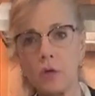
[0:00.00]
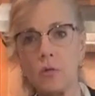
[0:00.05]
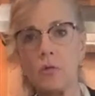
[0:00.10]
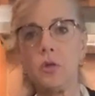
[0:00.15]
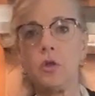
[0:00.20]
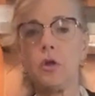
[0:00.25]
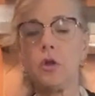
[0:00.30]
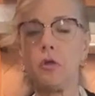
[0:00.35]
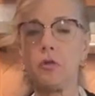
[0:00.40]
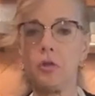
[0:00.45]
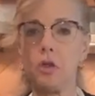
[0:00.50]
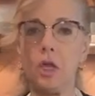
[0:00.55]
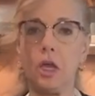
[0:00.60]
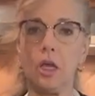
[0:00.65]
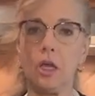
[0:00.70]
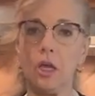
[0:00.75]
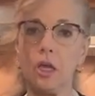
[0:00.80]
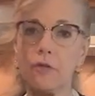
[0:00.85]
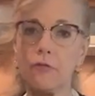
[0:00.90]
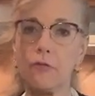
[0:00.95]
you know, you
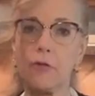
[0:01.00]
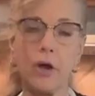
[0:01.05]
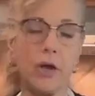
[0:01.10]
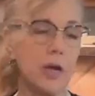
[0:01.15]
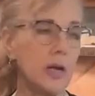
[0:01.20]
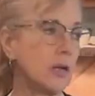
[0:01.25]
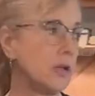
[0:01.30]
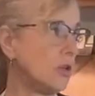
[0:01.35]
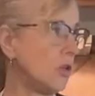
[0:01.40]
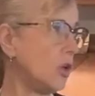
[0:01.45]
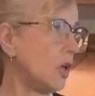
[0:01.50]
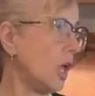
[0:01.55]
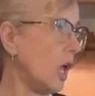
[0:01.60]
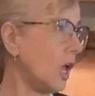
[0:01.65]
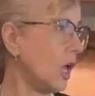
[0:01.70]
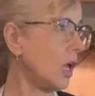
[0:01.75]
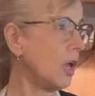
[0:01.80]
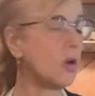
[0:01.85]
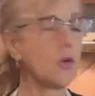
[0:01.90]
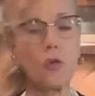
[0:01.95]
can't
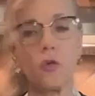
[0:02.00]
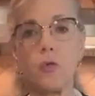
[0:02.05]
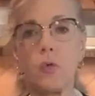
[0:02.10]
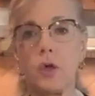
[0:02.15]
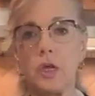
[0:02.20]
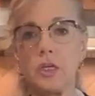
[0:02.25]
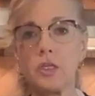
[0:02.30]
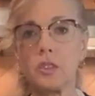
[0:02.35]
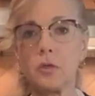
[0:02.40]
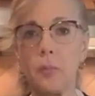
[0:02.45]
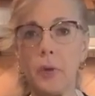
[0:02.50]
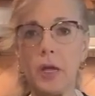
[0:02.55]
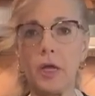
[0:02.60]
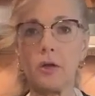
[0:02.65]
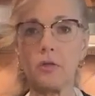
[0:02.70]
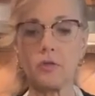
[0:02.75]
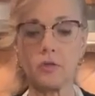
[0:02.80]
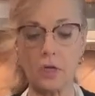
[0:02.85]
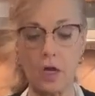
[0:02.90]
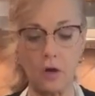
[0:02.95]
get green
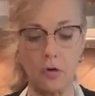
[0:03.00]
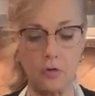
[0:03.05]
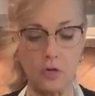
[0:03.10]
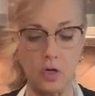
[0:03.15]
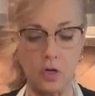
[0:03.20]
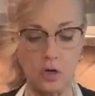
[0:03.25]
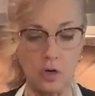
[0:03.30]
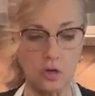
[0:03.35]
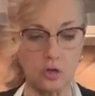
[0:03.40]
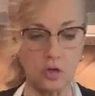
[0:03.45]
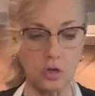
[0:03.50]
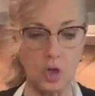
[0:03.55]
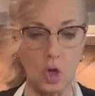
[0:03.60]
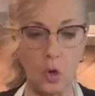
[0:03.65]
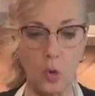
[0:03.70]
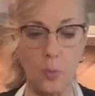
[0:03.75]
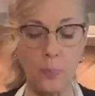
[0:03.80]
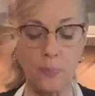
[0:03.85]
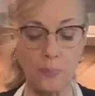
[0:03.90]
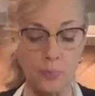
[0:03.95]
tomatoes all year.
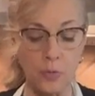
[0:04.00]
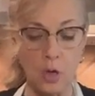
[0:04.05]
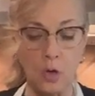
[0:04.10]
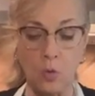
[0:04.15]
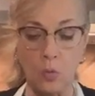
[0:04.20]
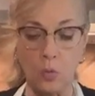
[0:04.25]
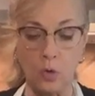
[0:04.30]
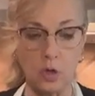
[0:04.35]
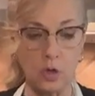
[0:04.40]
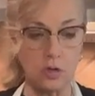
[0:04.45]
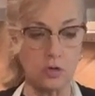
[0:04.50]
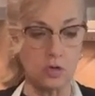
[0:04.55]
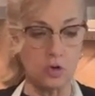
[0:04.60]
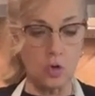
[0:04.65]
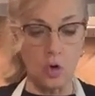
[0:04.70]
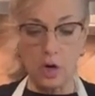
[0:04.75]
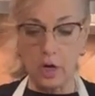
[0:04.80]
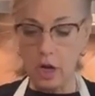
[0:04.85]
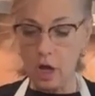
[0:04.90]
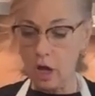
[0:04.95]
So we're going to
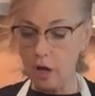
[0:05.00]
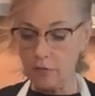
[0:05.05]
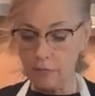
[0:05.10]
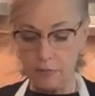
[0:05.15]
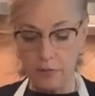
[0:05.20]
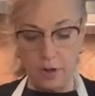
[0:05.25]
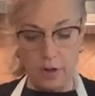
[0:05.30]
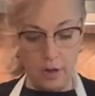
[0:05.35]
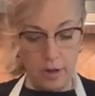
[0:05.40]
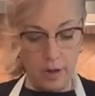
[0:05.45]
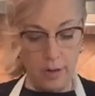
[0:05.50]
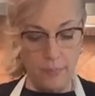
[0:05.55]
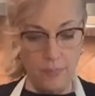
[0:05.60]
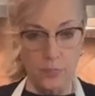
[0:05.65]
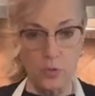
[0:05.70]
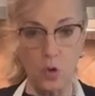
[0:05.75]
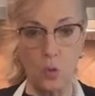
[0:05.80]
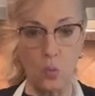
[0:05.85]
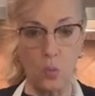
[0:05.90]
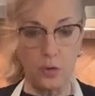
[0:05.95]
start off
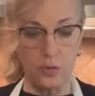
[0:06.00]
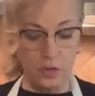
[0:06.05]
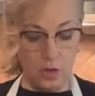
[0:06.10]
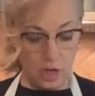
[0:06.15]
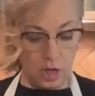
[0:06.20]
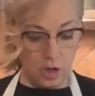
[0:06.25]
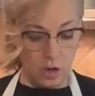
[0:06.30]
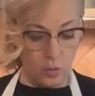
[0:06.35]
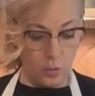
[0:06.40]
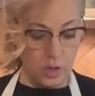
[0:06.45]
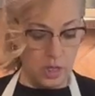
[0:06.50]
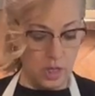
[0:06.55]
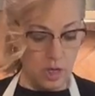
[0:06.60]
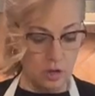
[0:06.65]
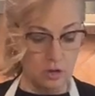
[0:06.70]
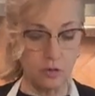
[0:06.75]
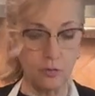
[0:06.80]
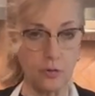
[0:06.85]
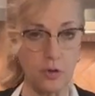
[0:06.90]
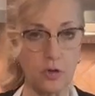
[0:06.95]
with the
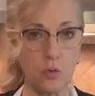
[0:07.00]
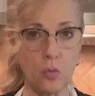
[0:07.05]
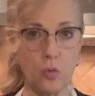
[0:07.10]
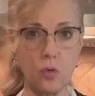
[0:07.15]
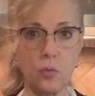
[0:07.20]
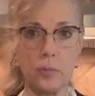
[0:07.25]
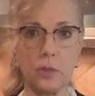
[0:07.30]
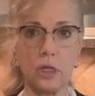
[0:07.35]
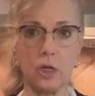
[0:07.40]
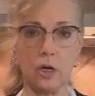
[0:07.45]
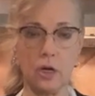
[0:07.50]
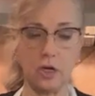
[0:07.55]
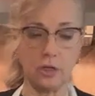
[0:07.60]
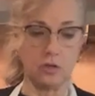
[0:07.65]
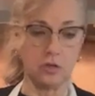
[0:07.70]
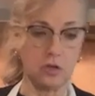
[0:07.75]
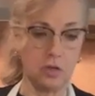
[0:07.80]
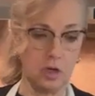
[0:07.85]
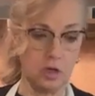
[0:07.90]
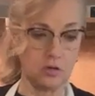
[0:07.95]
ingredients for the remoulade
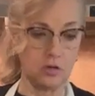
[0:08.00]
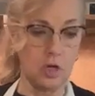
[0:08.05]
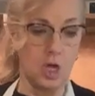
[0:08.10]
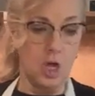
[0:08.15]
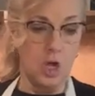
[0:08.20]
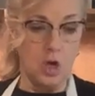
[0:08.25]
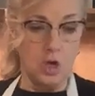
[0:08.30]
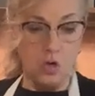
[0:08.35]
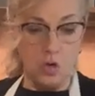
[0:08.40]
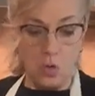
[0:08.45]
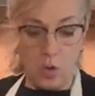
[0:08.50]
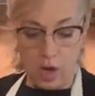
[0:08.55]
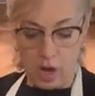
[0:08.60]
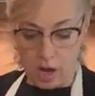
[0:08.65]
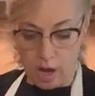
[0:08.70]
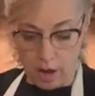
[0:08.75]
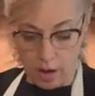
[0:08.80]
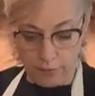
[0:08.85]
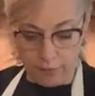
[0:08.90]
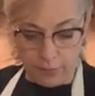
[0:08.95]
sauce. You
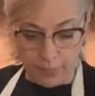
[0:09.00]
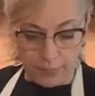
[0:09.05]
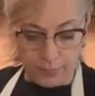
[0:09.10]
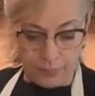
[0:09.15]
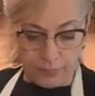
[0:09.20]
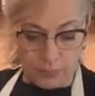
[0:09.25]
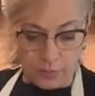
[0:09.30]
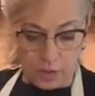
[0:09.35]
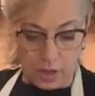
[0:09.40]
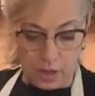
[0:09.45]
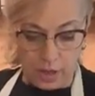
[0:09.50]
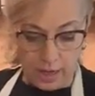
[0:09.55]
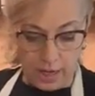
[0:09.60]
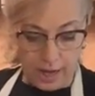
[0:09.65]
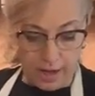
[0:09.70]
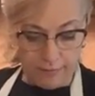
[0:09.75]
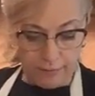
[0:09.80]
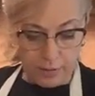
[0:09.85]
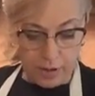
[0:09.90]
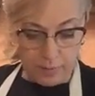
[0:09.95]
have a
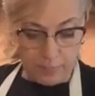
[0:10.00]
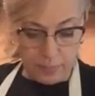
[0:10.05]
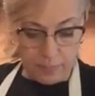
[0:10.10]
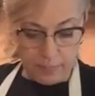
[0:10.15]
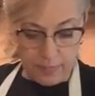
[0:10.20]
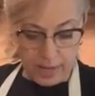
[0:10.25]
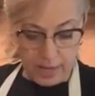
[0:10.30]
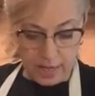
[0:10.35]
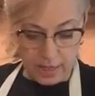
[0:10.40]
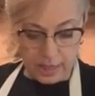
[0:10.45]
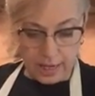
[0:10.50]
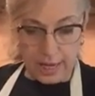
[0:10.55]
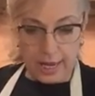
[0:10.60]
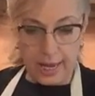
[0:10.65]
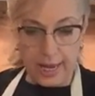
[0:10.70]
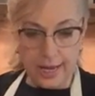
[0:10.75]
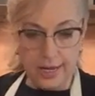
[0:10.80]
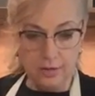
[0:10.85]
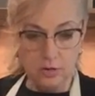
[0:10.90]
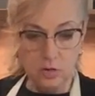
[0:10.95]
half cup of
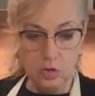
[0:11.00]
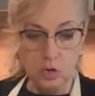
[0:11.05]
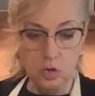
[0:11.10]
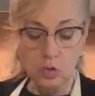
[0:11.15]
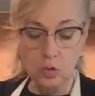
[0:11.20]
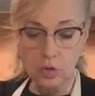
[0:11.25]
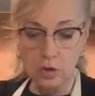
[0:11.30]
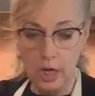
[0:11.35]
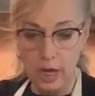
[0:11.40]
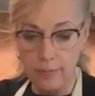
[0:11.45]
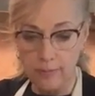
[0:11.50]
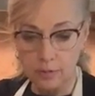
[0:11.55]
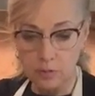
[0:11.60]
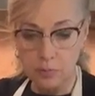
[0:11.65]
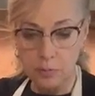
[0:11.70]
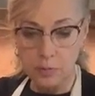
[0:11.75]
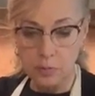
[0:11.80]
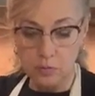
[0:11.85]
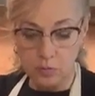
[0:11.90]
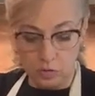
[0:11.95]
mayonnaise, 2
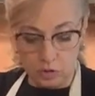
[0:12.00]
tablespoons